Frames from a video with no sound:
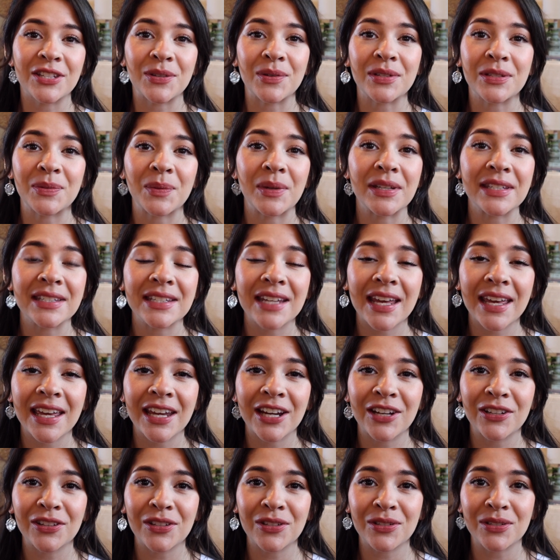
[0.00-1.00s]
So it's Wednesday
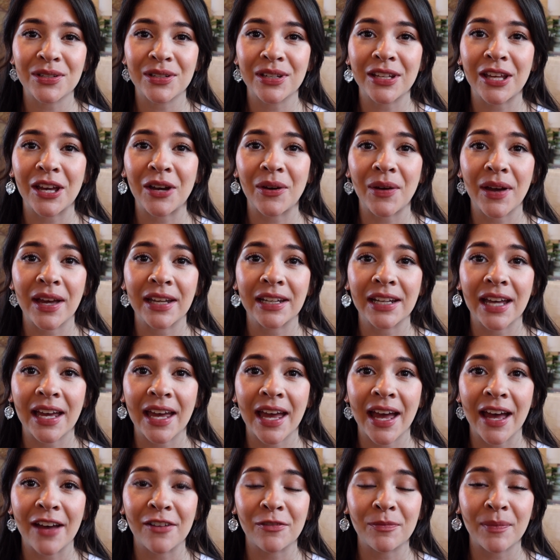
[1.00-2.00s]
here in the studio and I
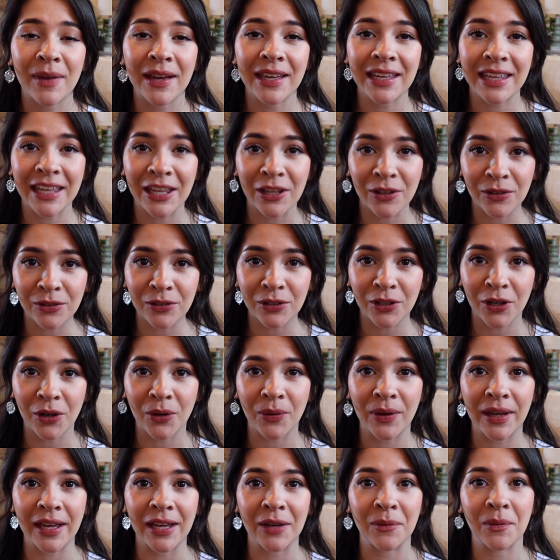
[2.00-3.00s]
have my kiln
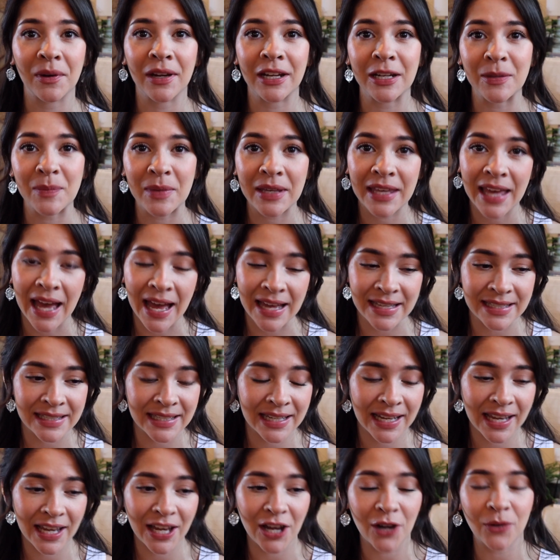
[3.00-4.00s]
going. We're going to be
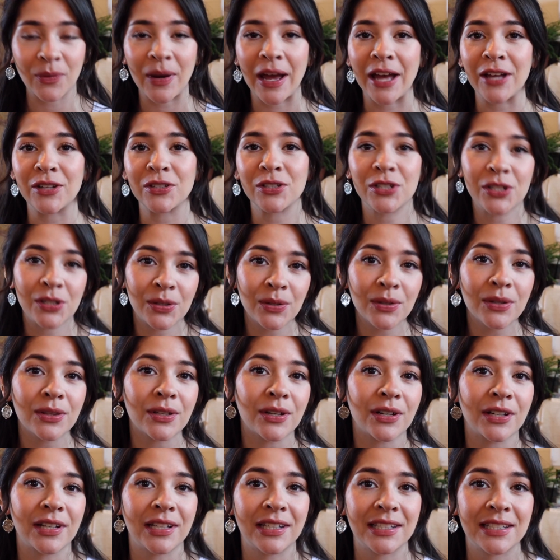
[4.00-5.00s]
casting around
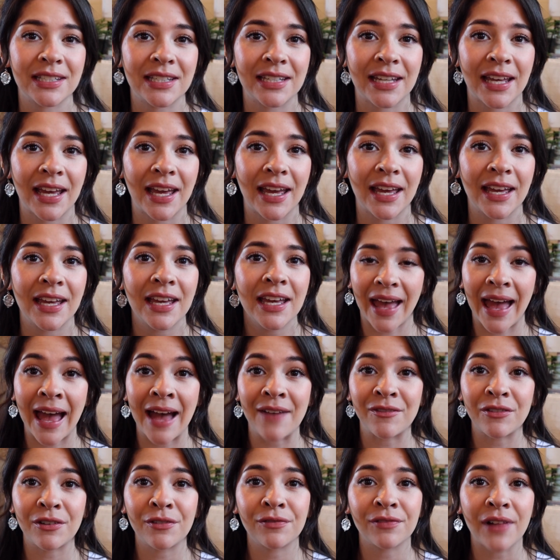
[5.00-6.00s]
2:30 today. I
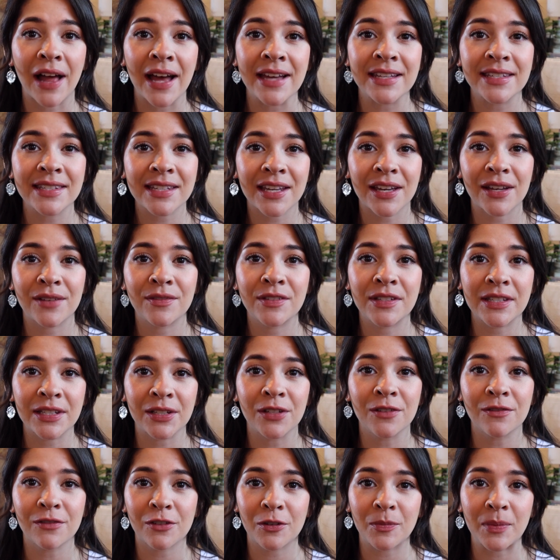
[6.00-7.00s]
have a flask of
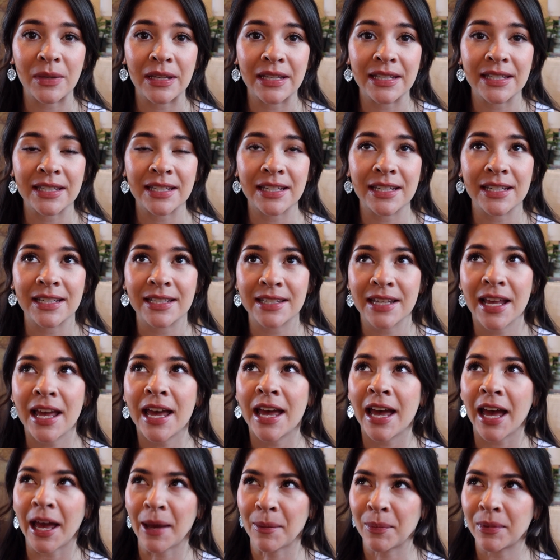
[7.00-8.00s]
silver pieces.
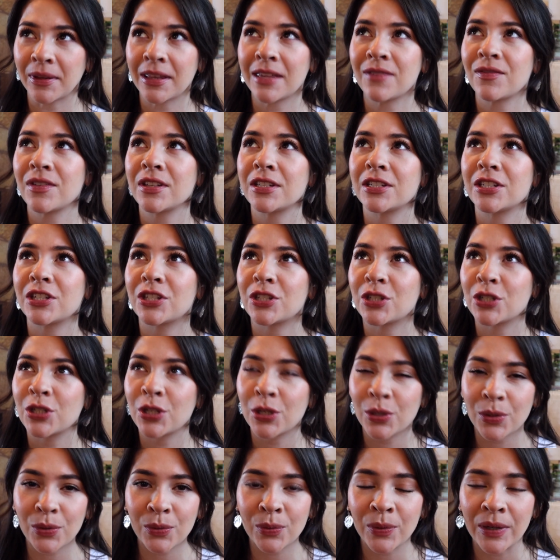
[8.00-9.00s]
I believe it's
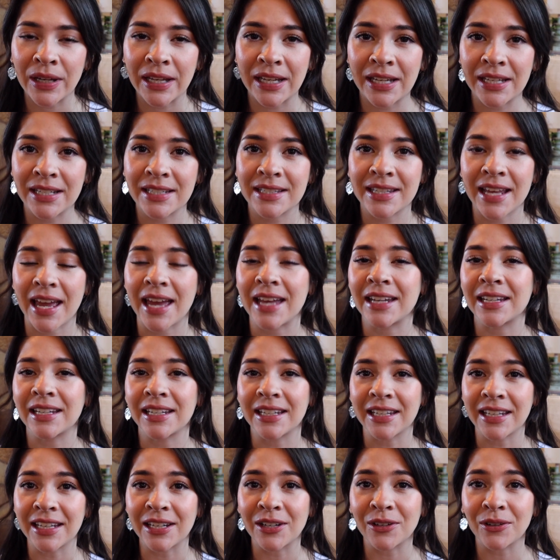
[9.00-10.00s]
2 rings and
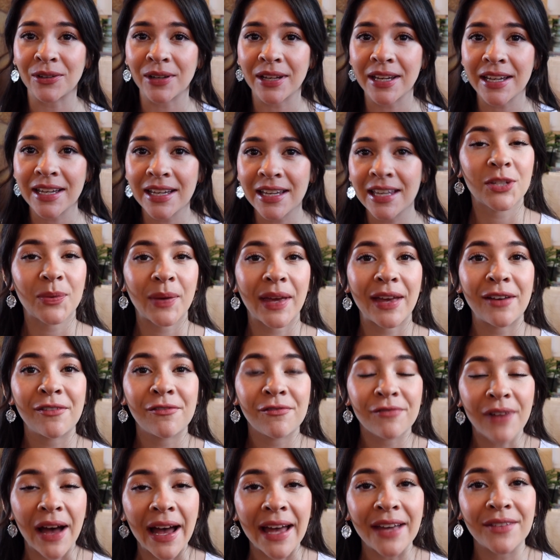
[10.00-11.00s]
an earring. So we have
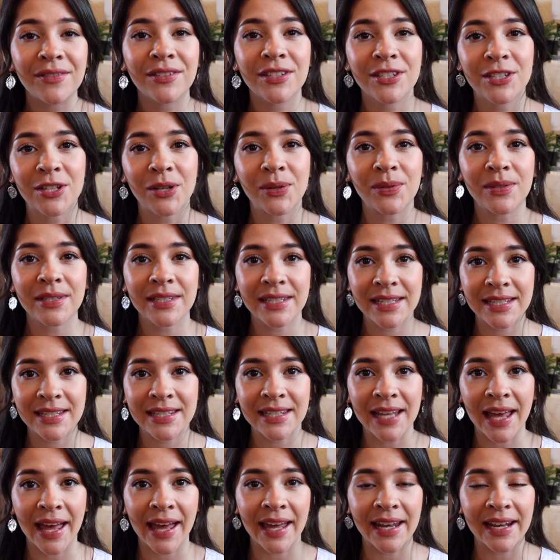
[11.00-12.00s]
5 stones to
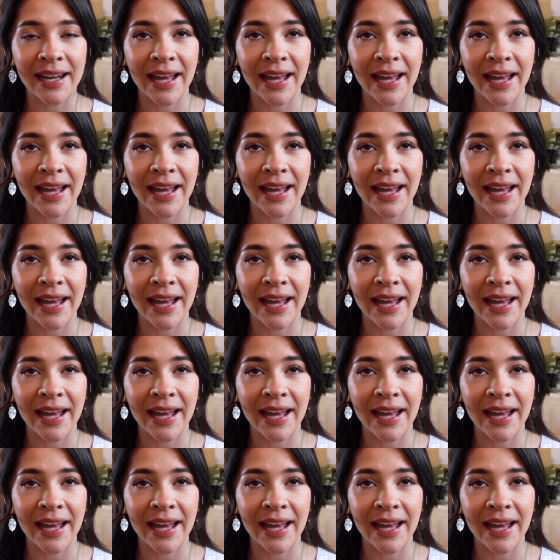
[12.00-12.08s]
set.